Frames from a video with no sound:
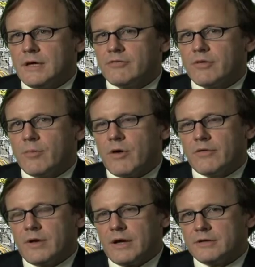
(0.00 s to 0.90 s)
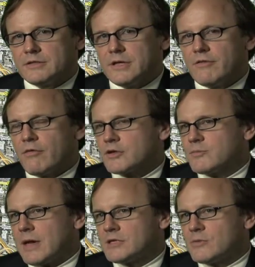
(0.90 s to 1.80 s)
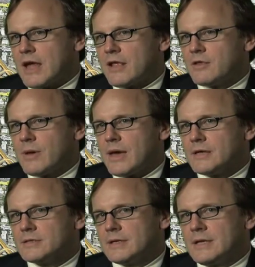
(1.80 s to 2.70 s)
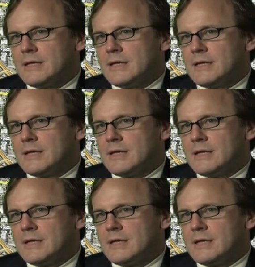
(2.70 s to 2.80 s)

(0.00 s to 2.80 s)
from a set of overexpansion we had in the past.